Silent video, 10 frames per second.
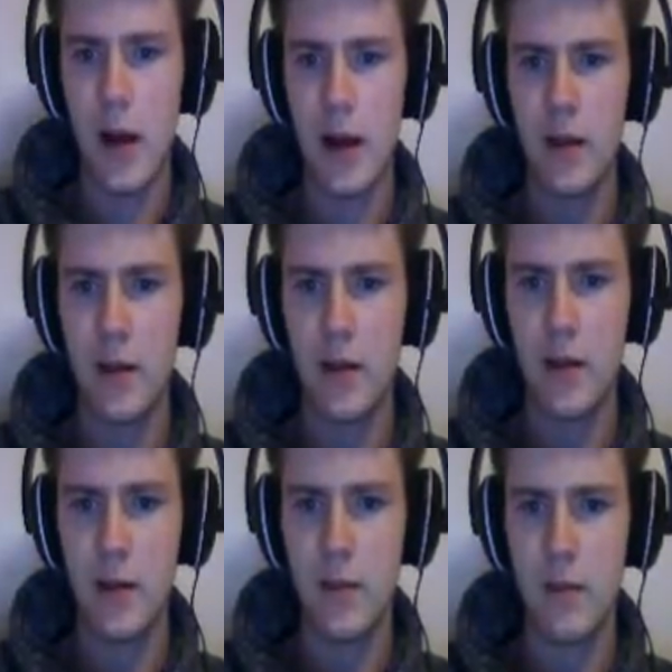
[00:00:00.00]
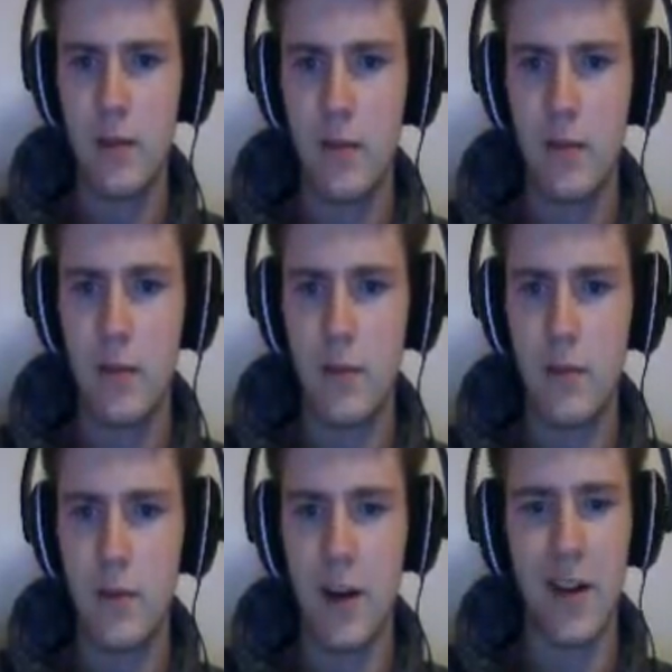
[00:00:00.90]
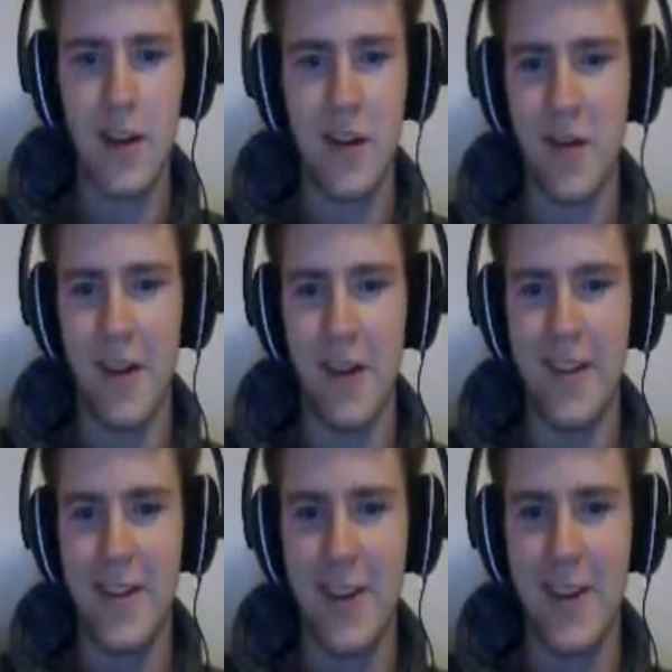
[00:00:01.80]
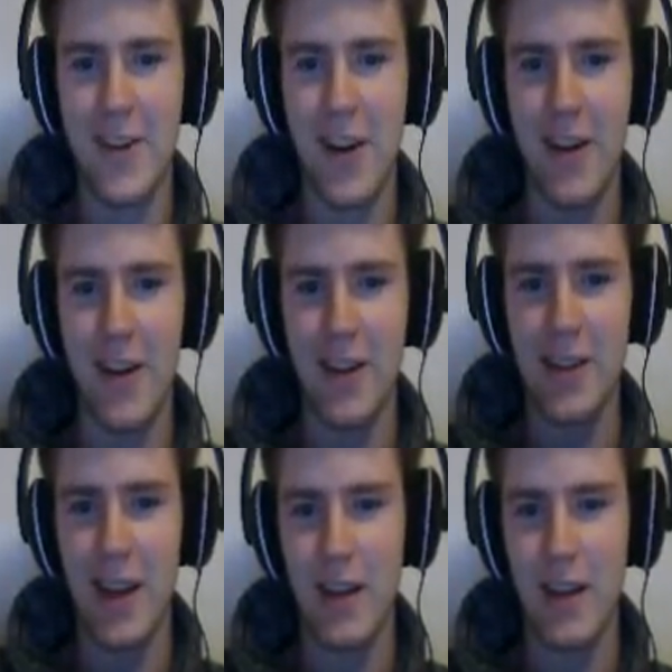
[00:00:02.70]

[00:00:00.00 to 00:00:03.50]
And oh, come on, long corridors